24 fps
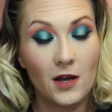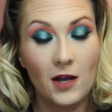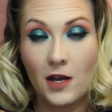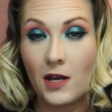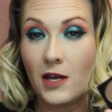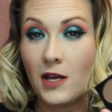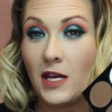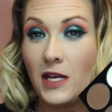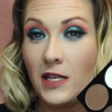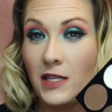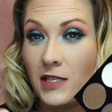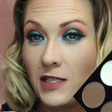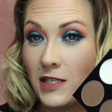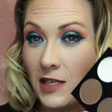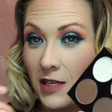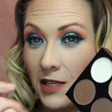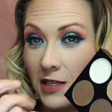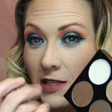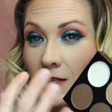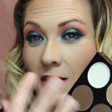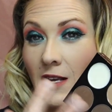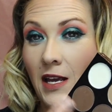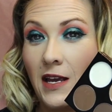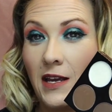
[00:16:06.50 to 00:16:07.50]

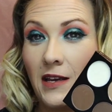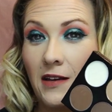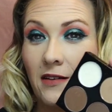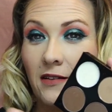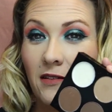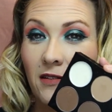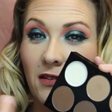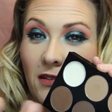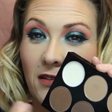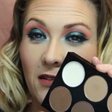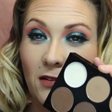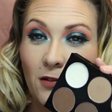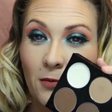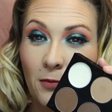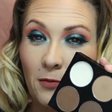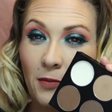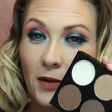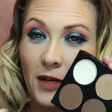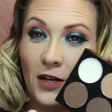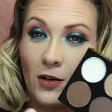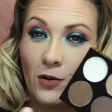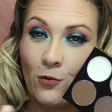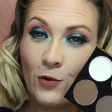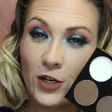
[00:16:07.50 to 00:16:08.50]
it's like a little
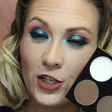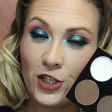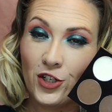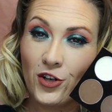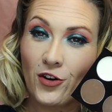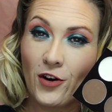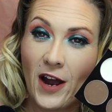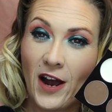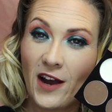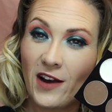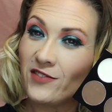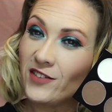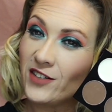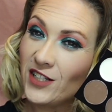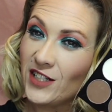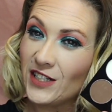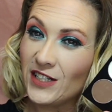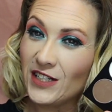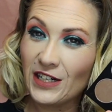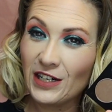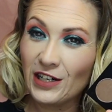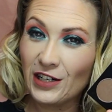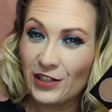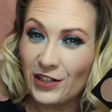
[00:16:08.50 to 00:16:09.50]
bit of witchcraft in
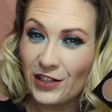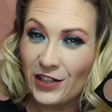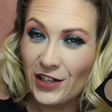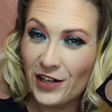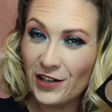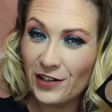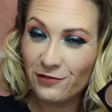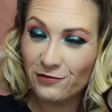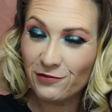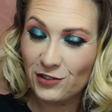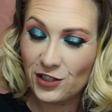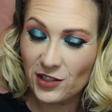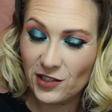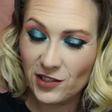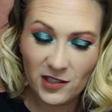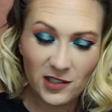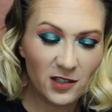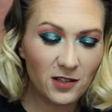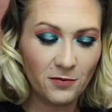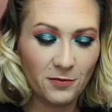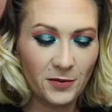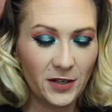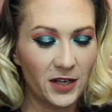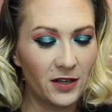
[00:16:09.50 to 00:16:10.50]
here, you know? Just a
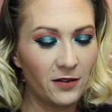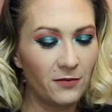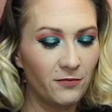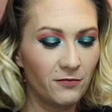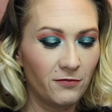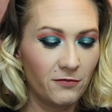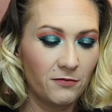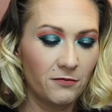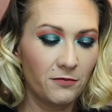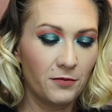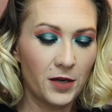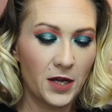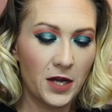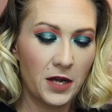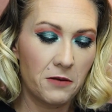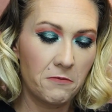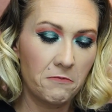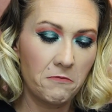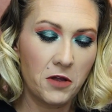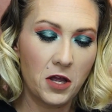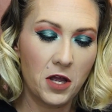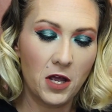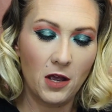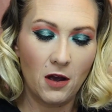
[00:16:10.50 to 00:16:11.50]
little bit. But
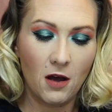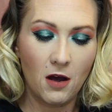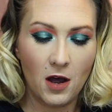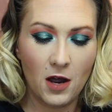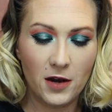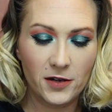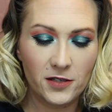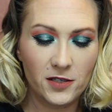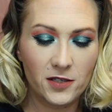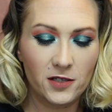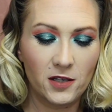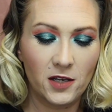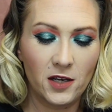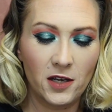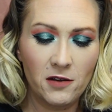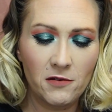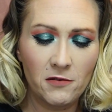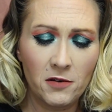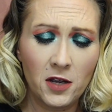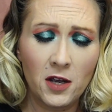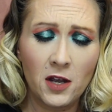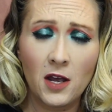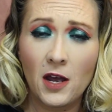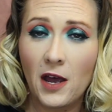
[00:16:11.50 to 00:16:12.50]
honestly,
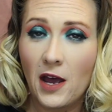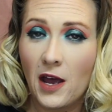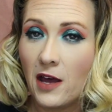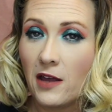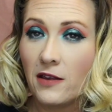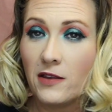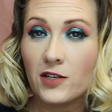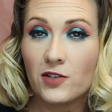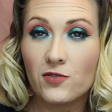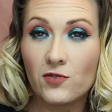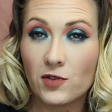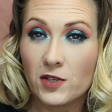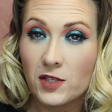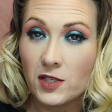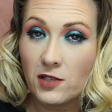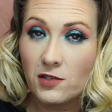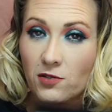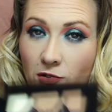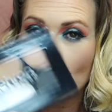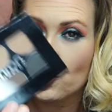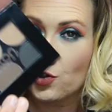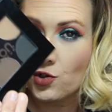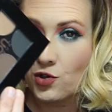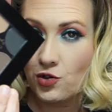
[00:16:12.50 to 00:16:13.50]
and this
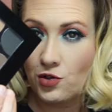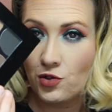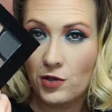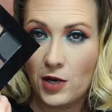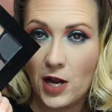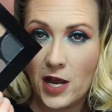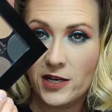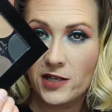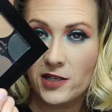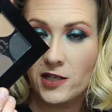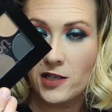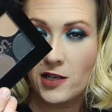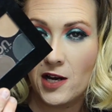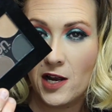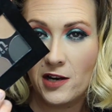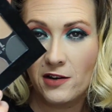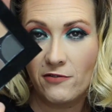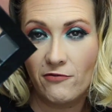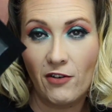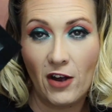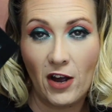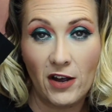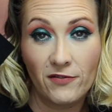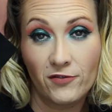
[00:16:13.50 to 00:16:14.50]
was
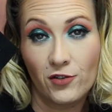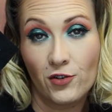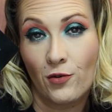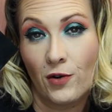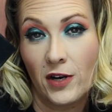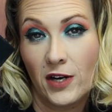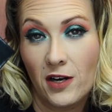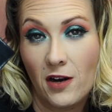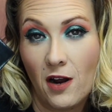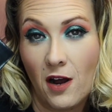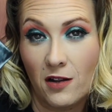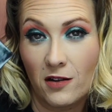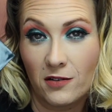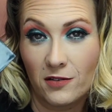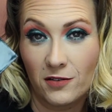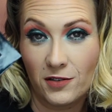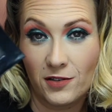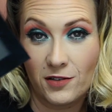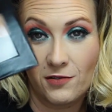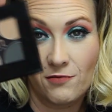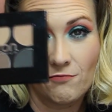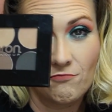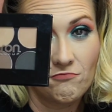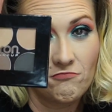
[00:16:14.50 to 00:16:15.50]
$19.95,
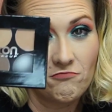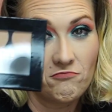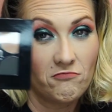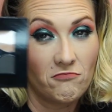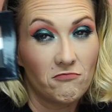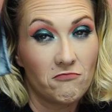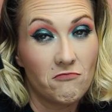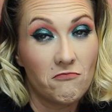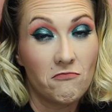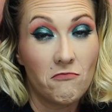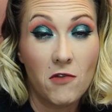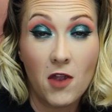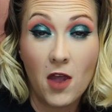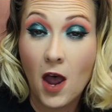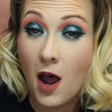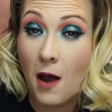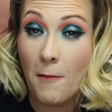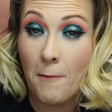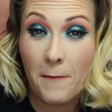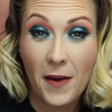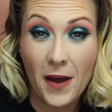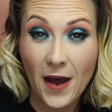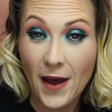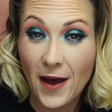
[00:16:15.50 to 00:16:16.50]
$20.
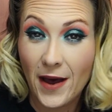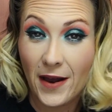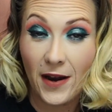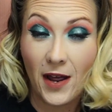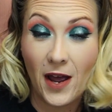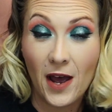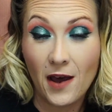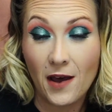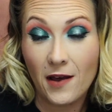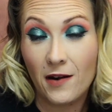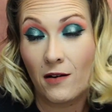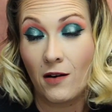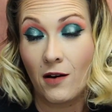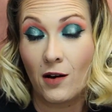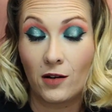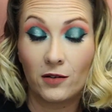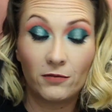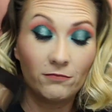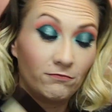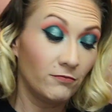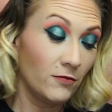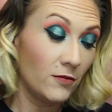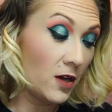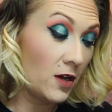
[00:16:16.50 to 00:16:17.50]
Not bad at all.
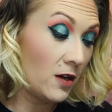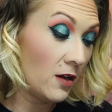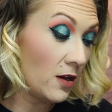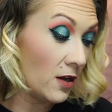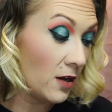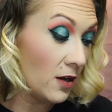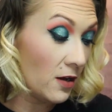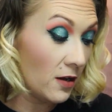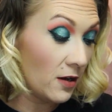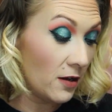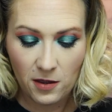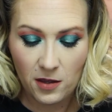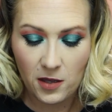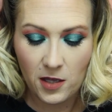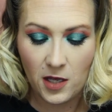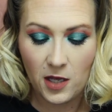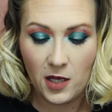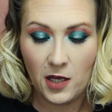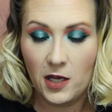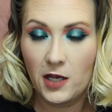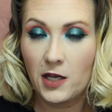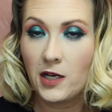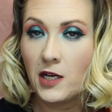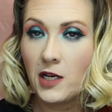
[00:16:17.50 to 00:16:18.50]

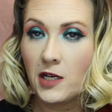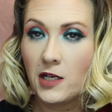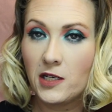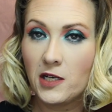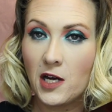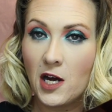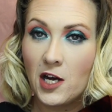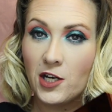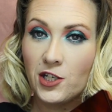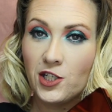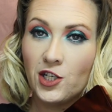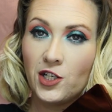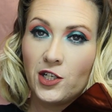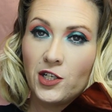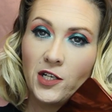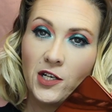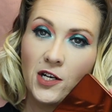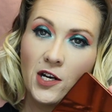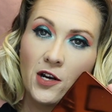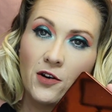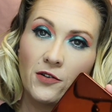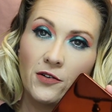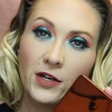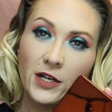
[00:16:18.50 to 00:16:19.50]
The Natasha
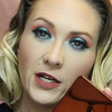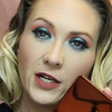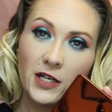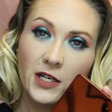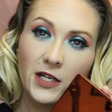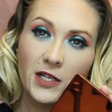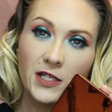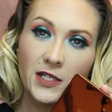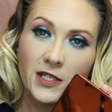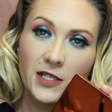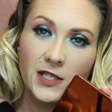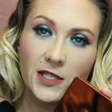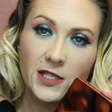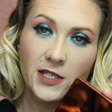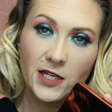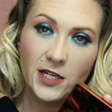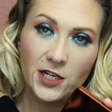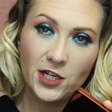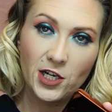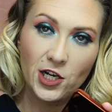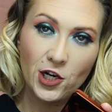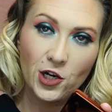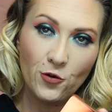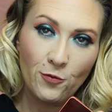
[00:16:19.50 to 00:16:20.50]
Denona
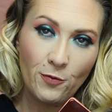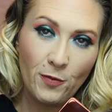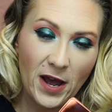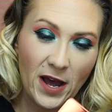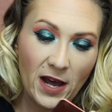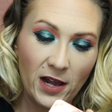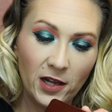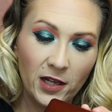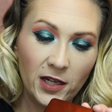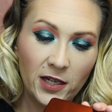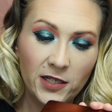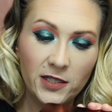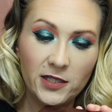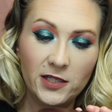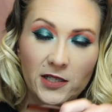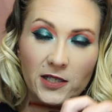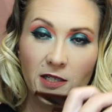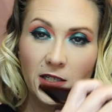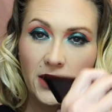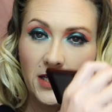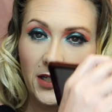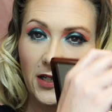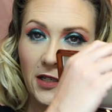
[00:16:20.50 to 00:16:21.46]
Zendo palette,